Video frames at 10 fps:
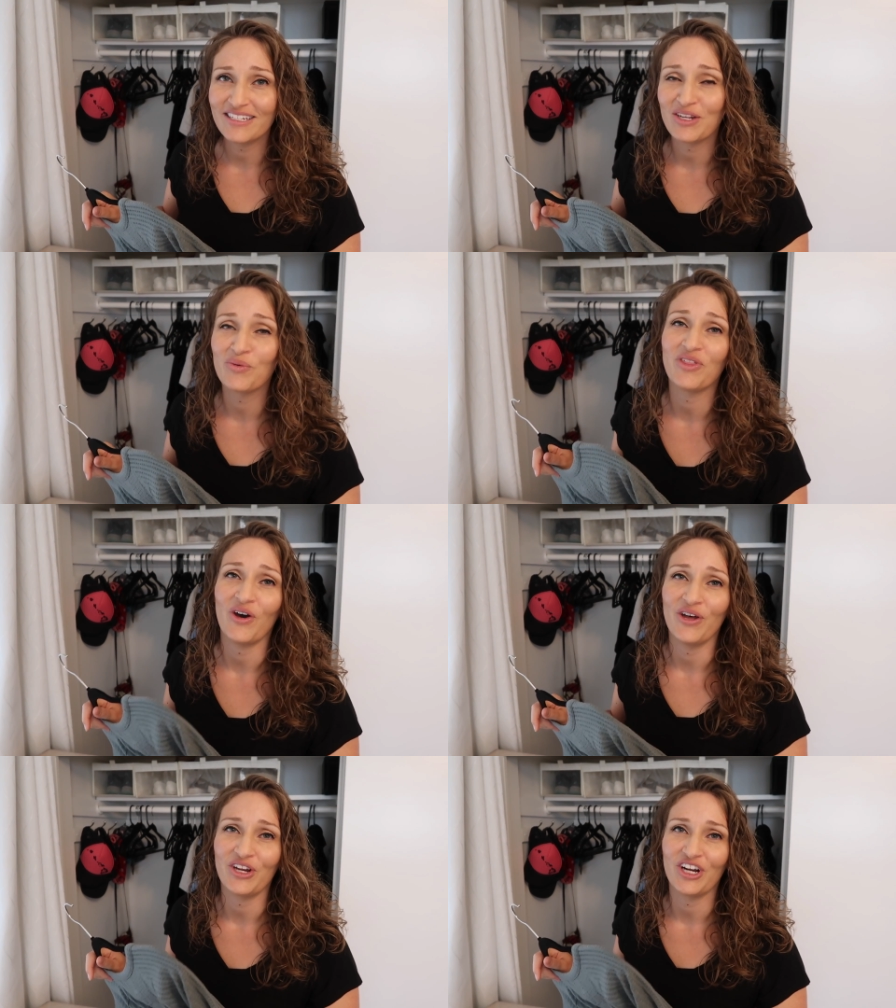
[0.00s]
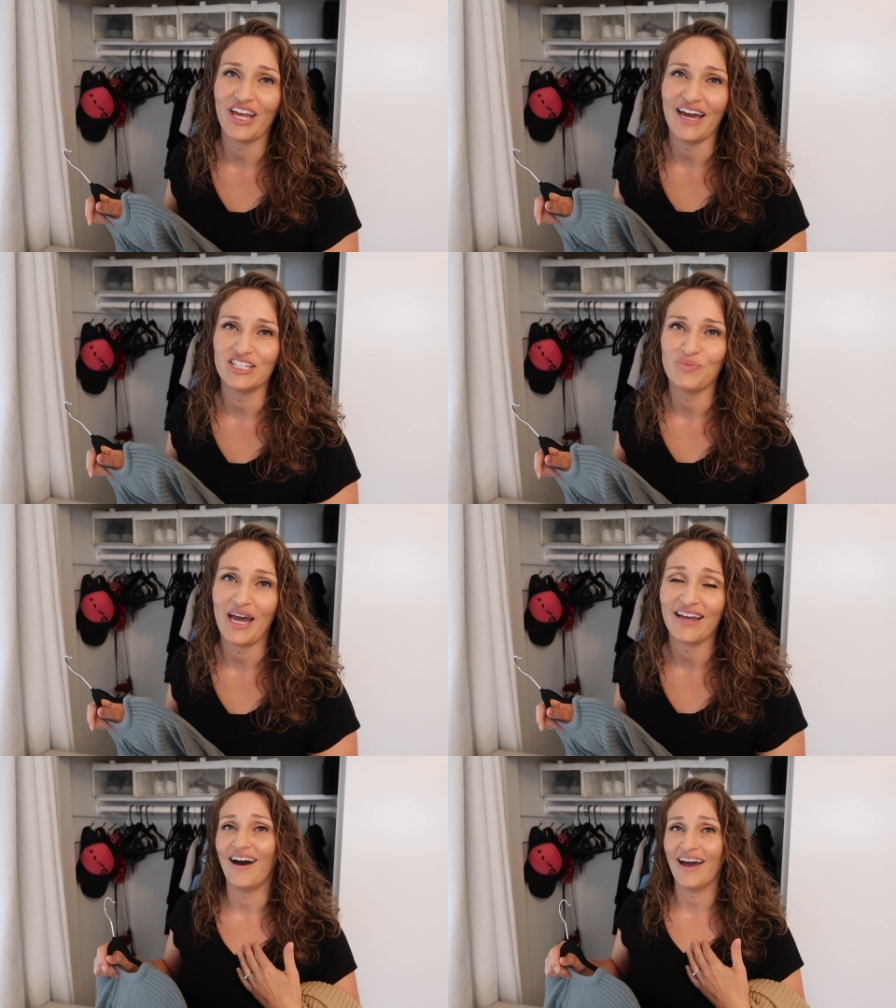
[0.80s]
to do with all your cash
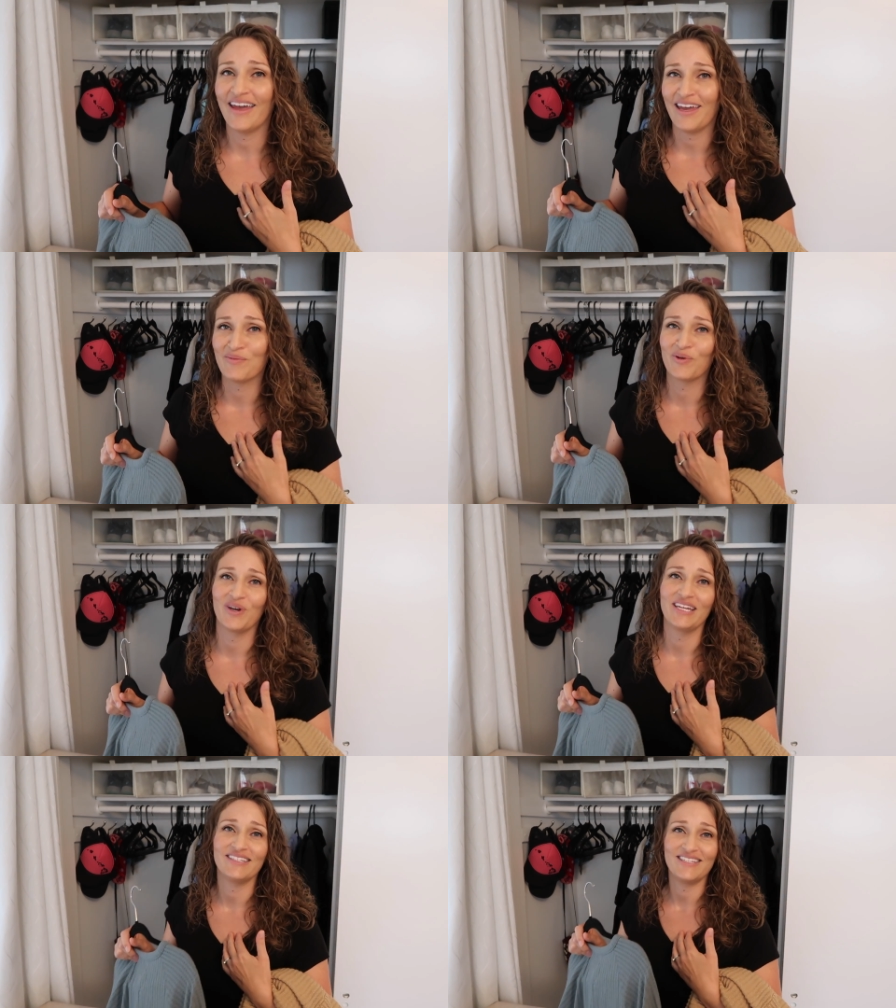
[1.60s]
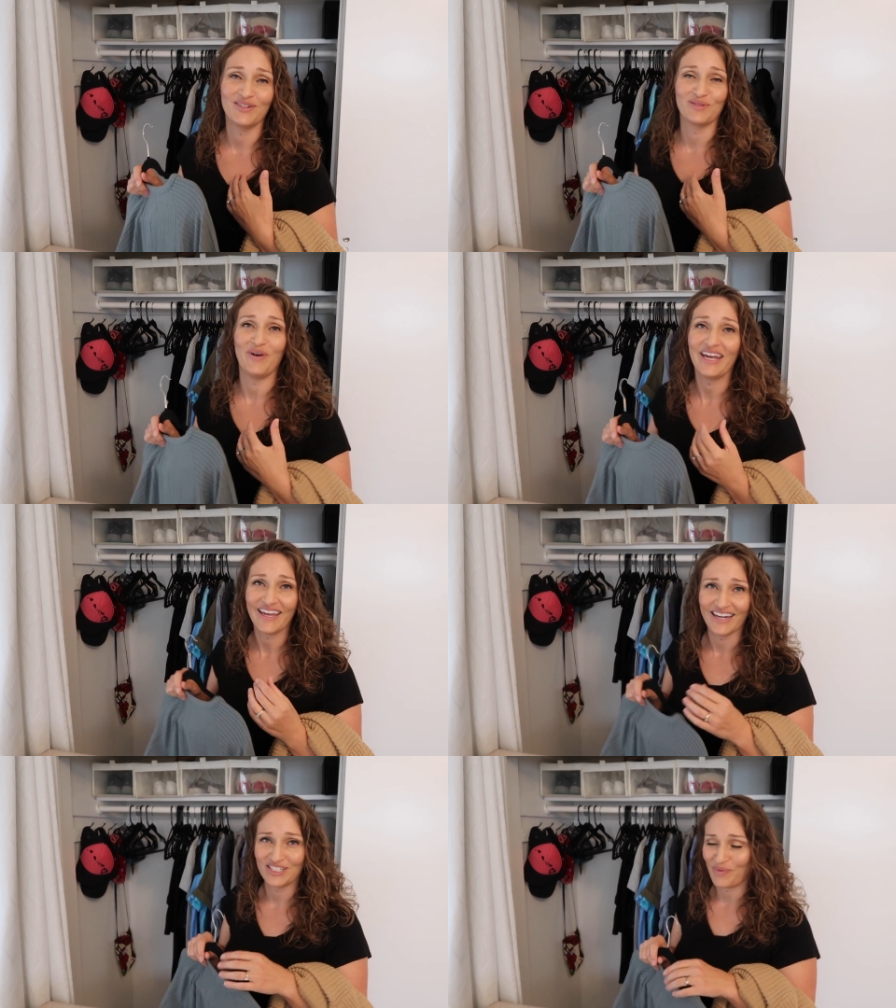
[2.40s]
back? I am going to use my
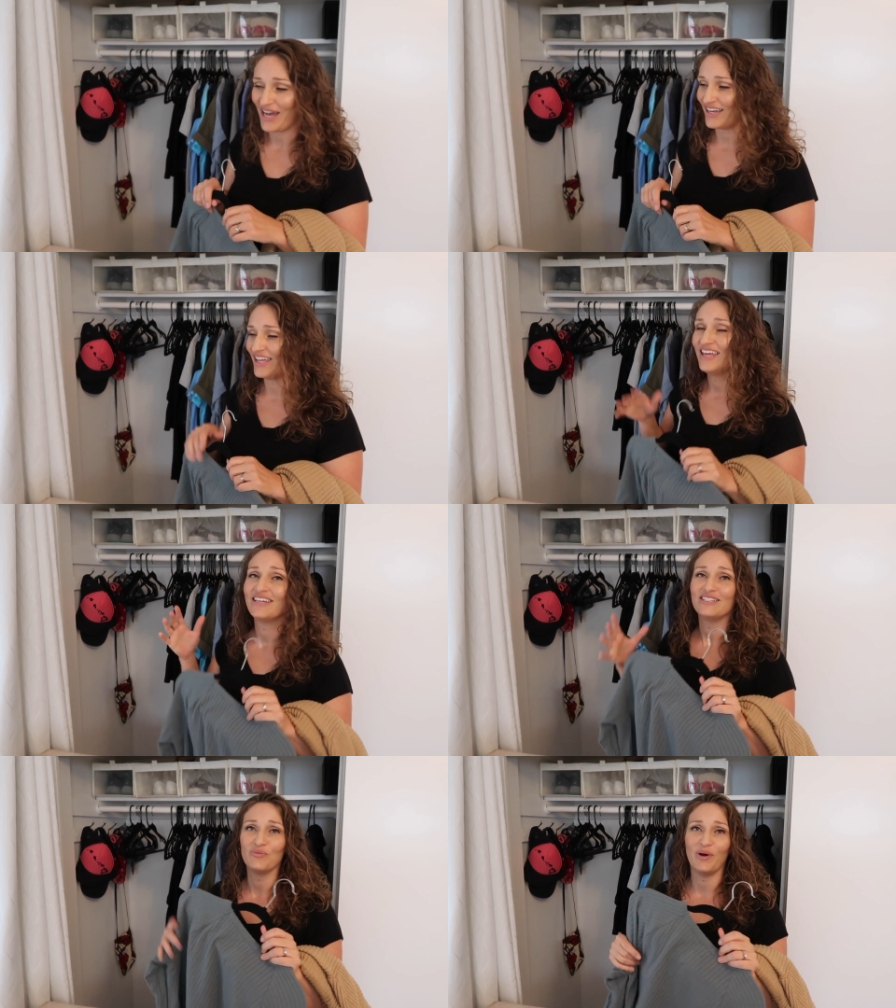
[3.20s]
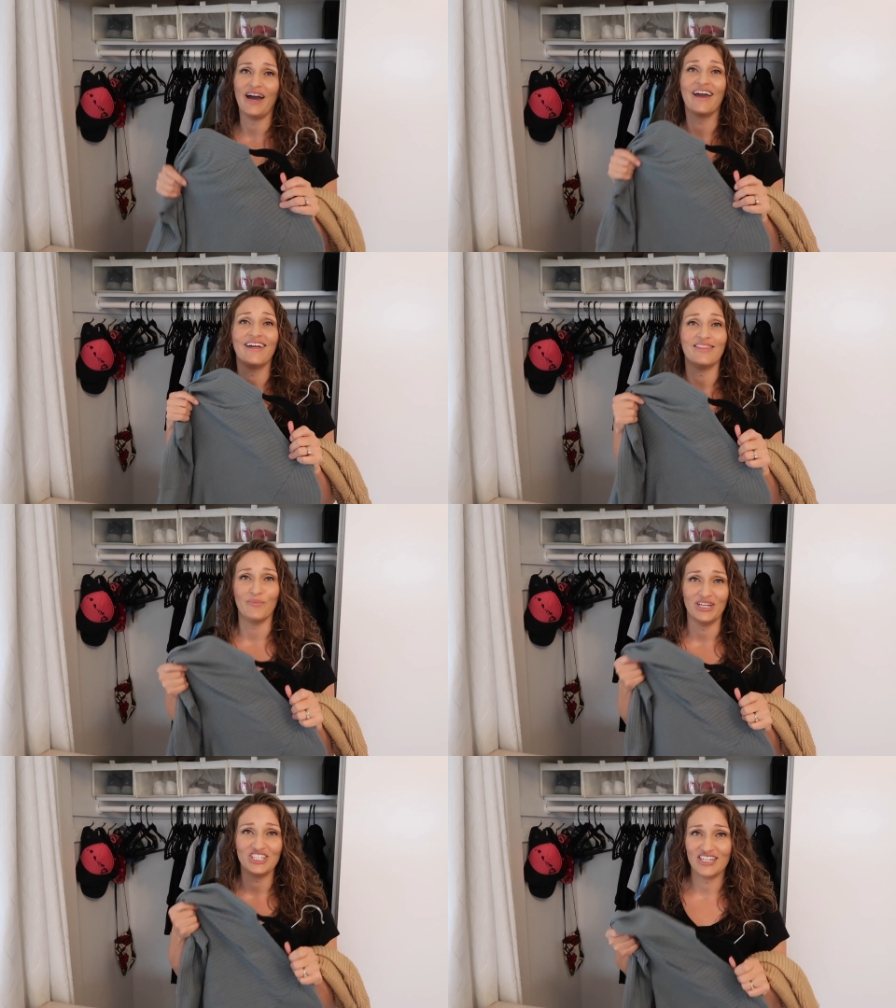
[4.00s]
cash back to buy the
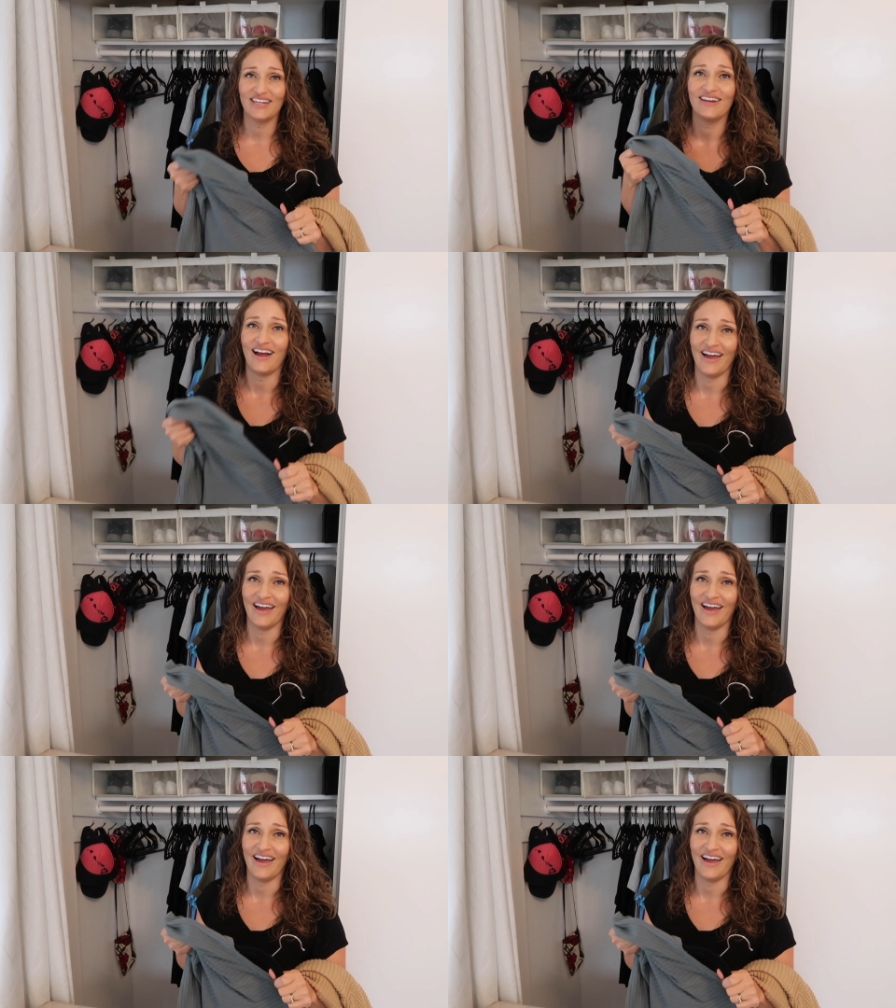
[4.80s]
much needed